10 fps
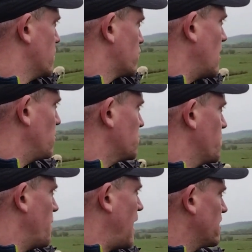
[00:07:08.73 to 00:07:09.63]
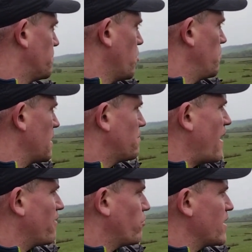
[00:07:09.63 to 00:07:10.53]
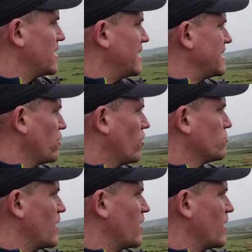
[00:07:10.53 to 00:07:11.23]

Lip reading: So that must be part of the public path where you lead on,